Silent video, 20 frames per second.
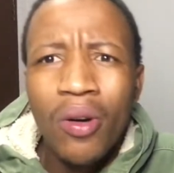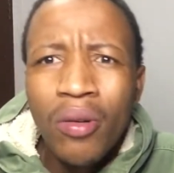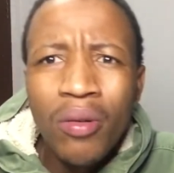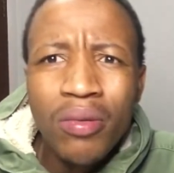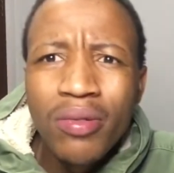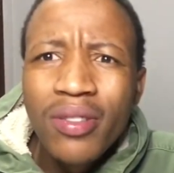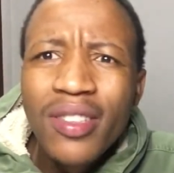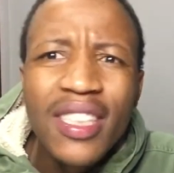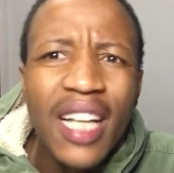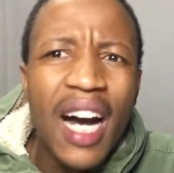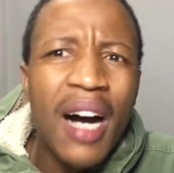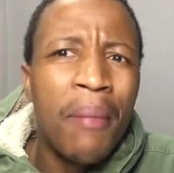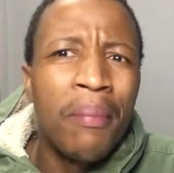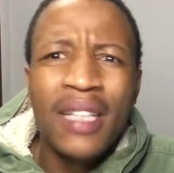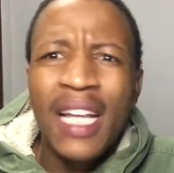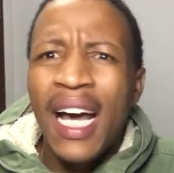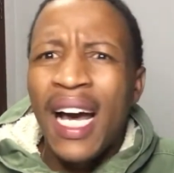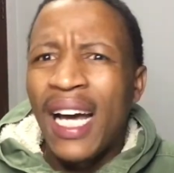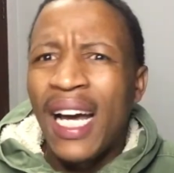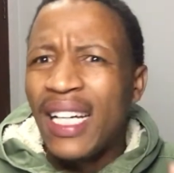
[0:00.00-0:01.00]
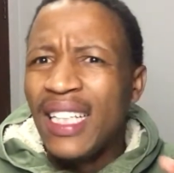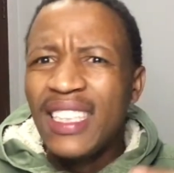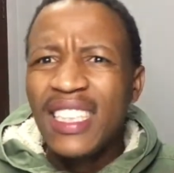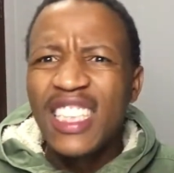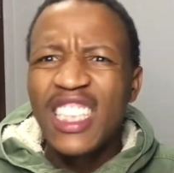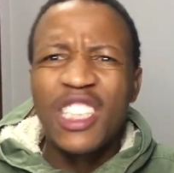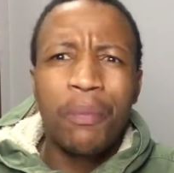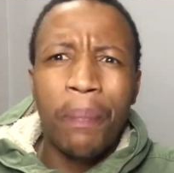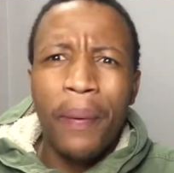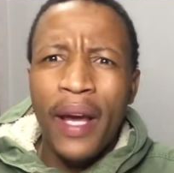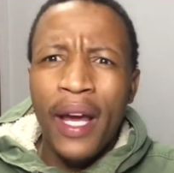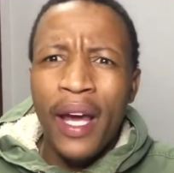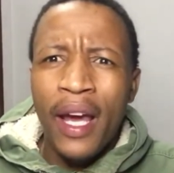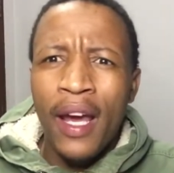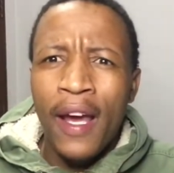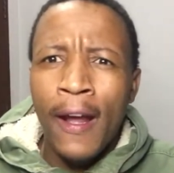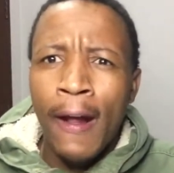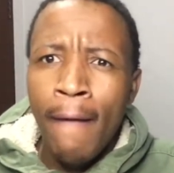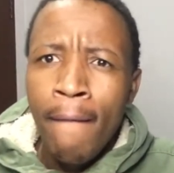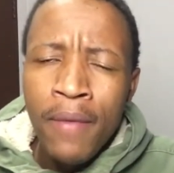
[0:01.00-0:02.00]
Some they are in
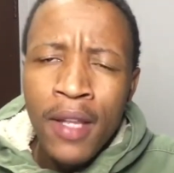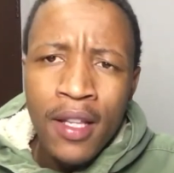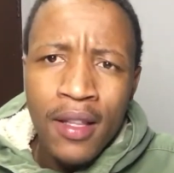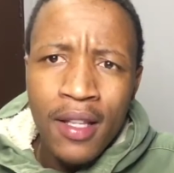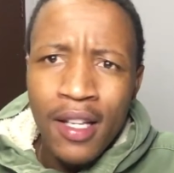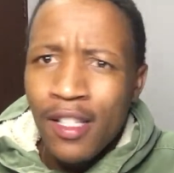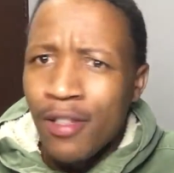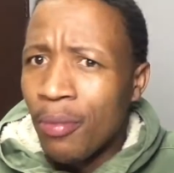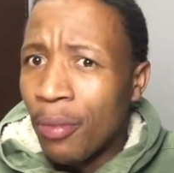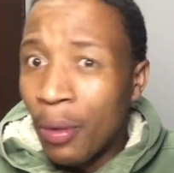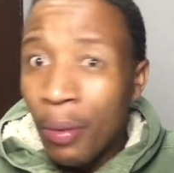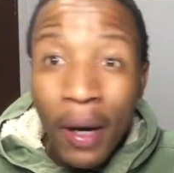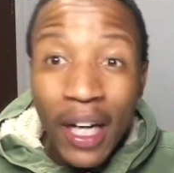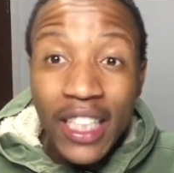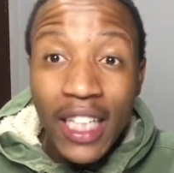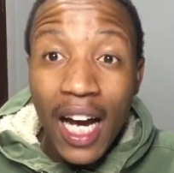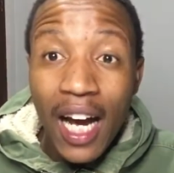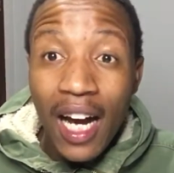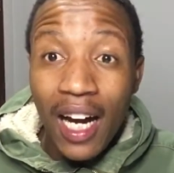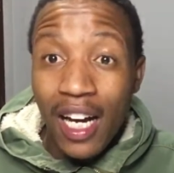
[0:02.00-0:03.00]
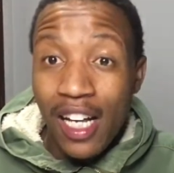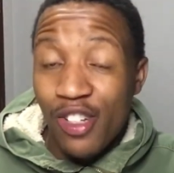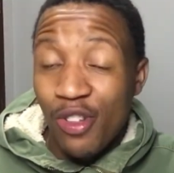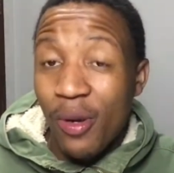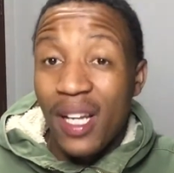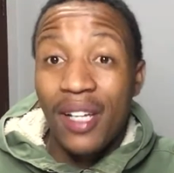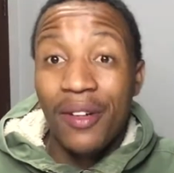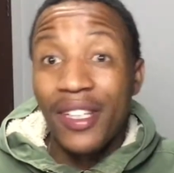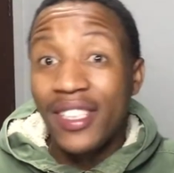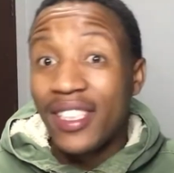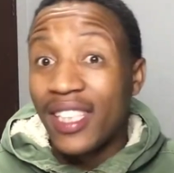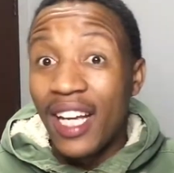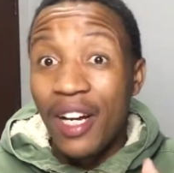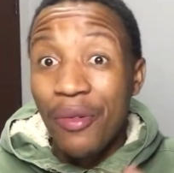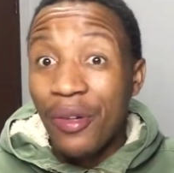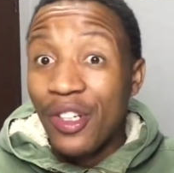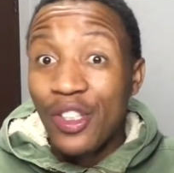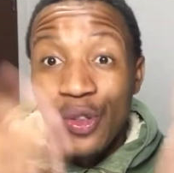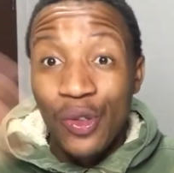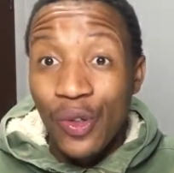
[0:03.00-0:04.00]
despair. There's much guys well, they were saying we
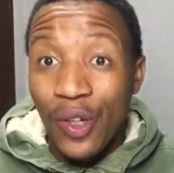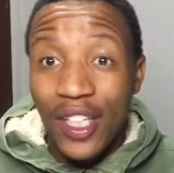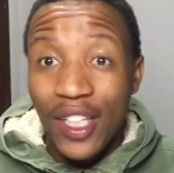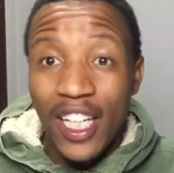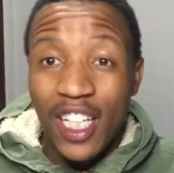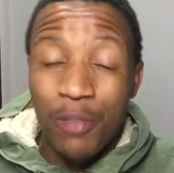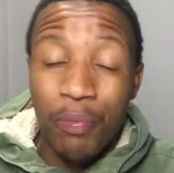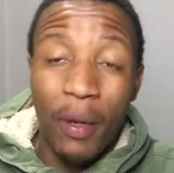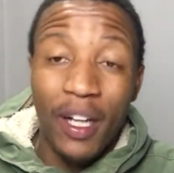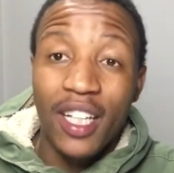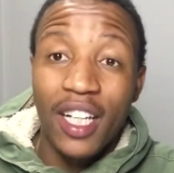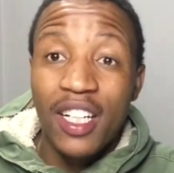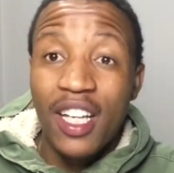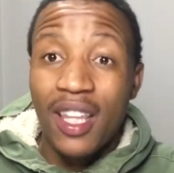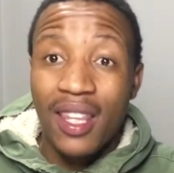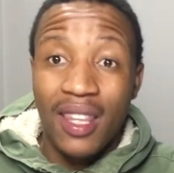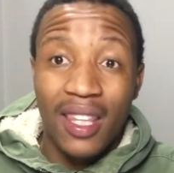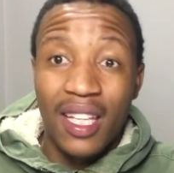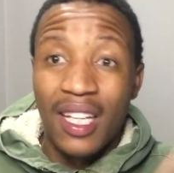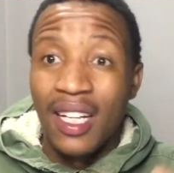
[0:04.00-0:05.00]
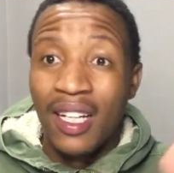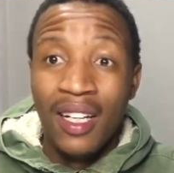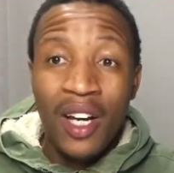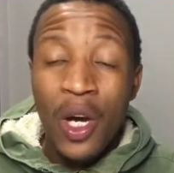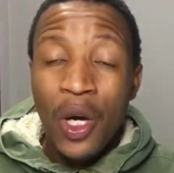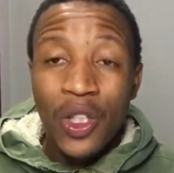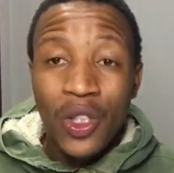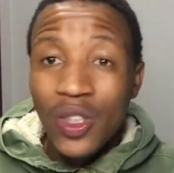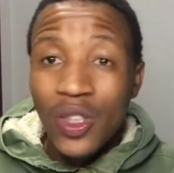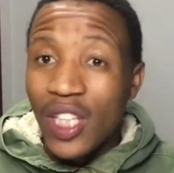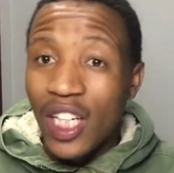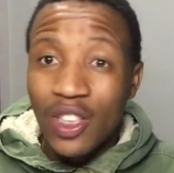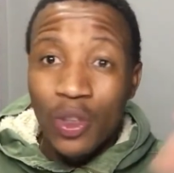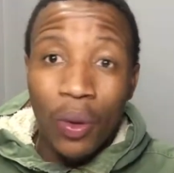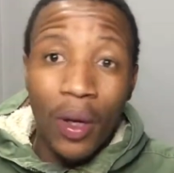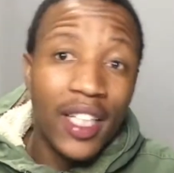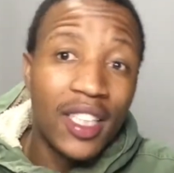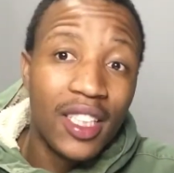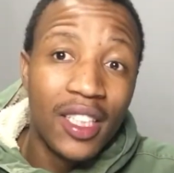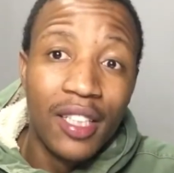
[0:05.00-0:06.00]
should not expect anything, should just
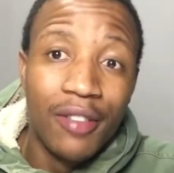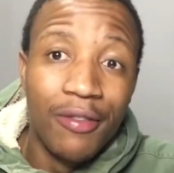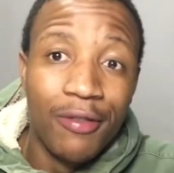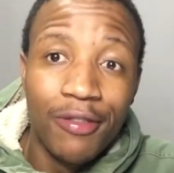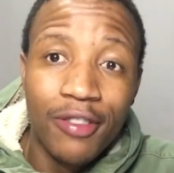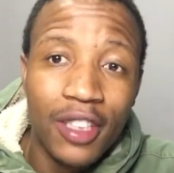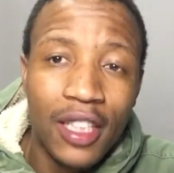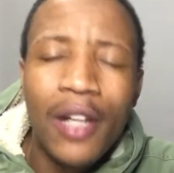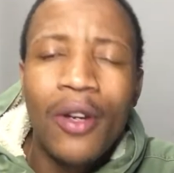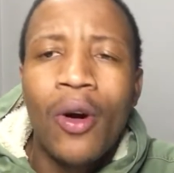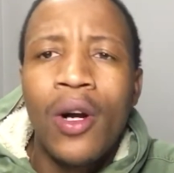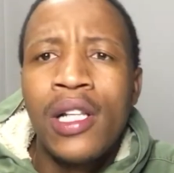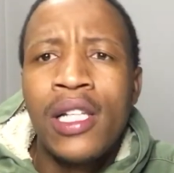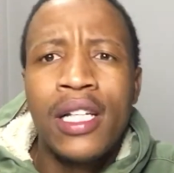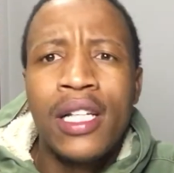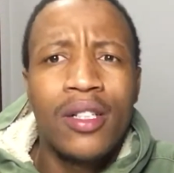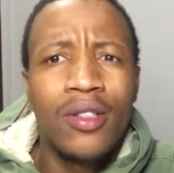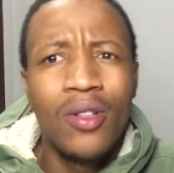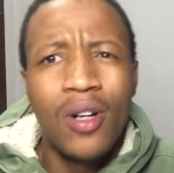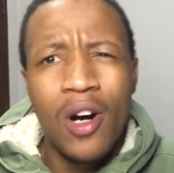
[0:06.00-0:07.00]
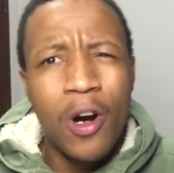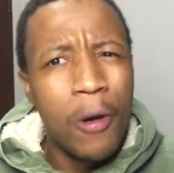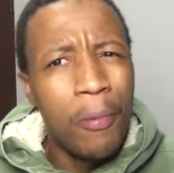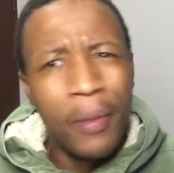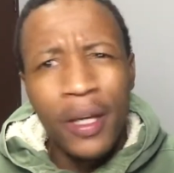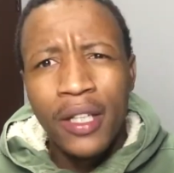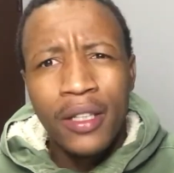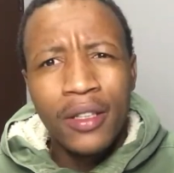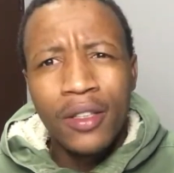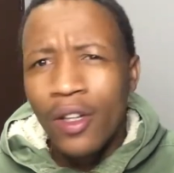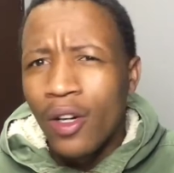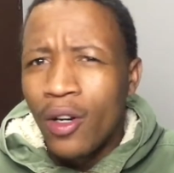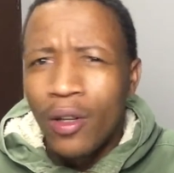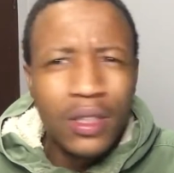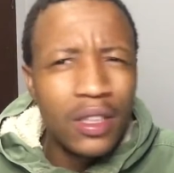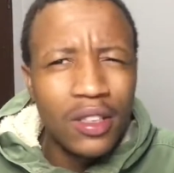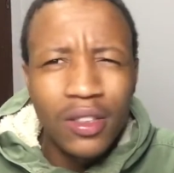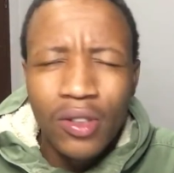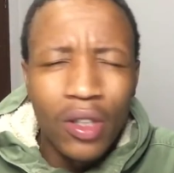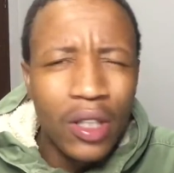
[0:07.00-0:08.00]
watch TV and all that. No, man, no,
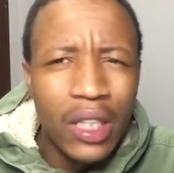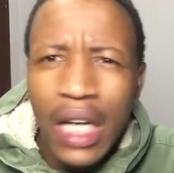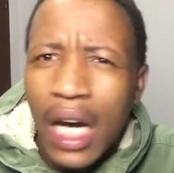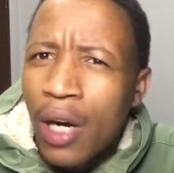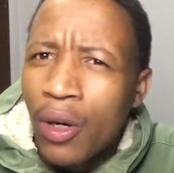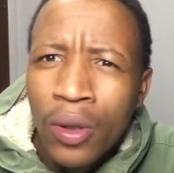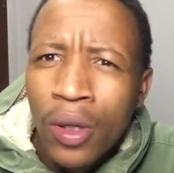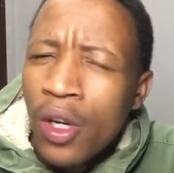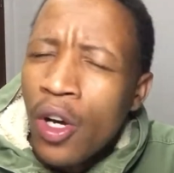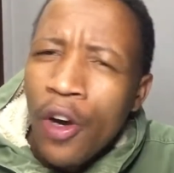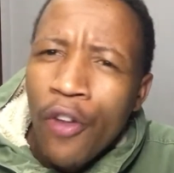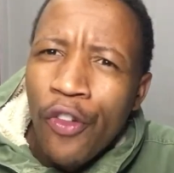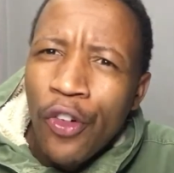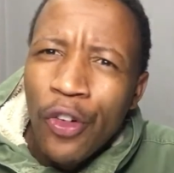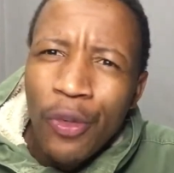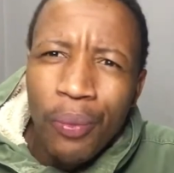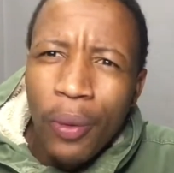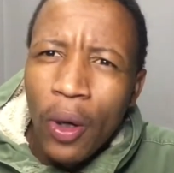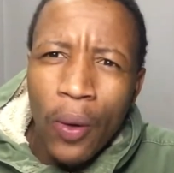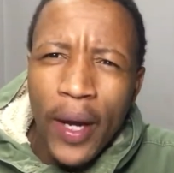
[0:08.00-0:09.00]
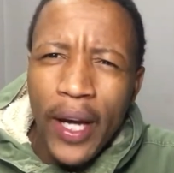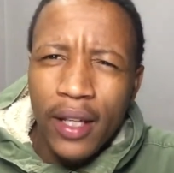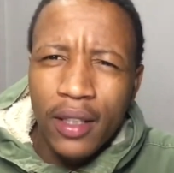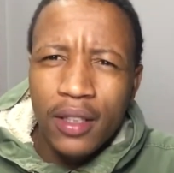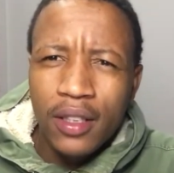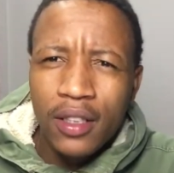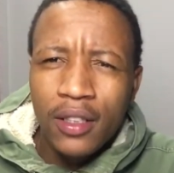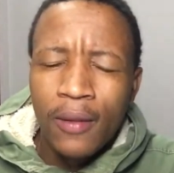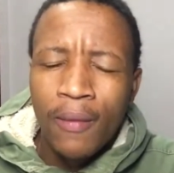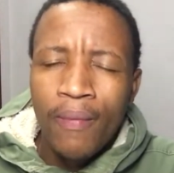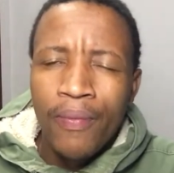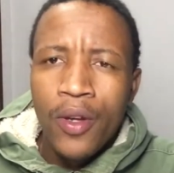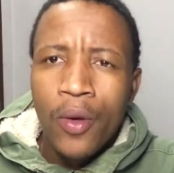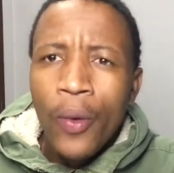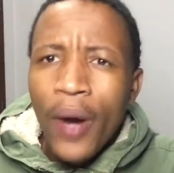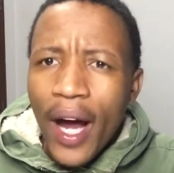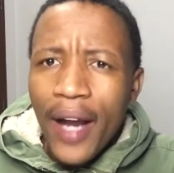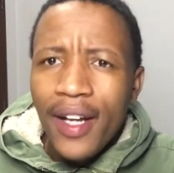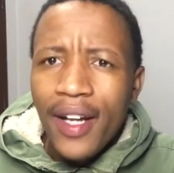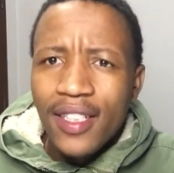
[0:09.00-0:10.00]
that's not how football works. We
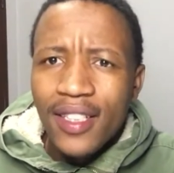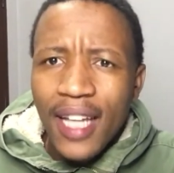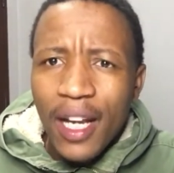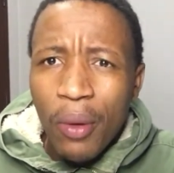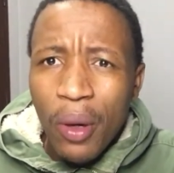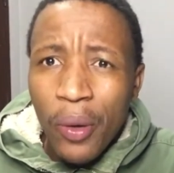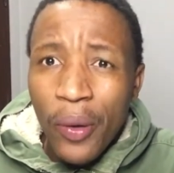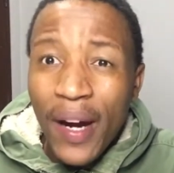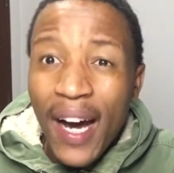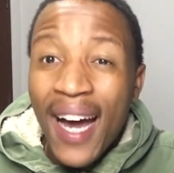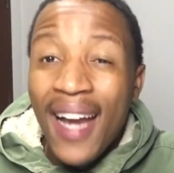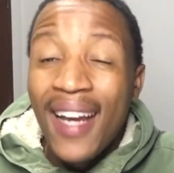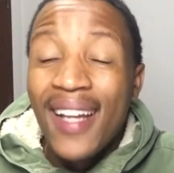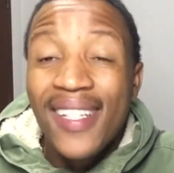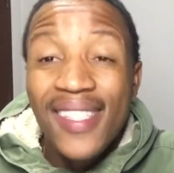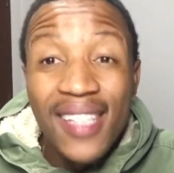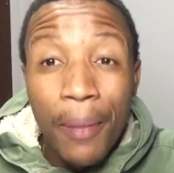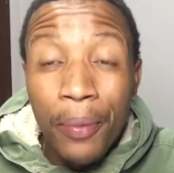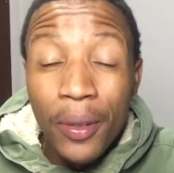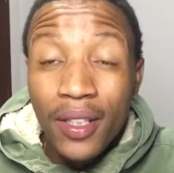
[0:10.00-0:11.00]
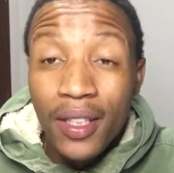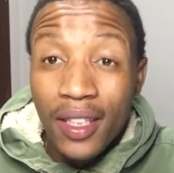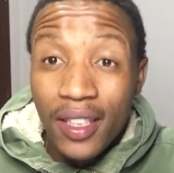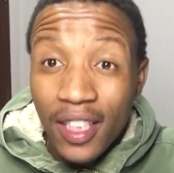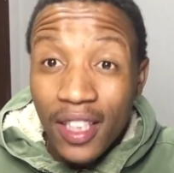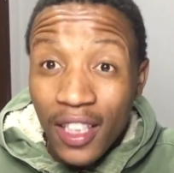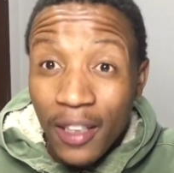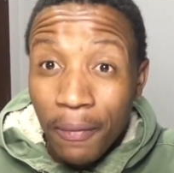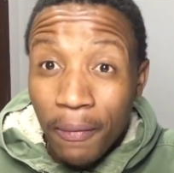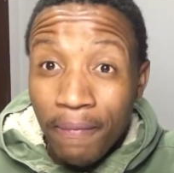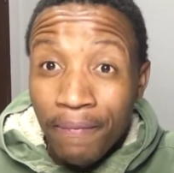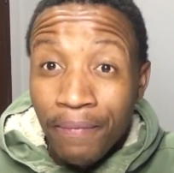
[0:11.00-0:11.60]
understand where we are. Let's support the team.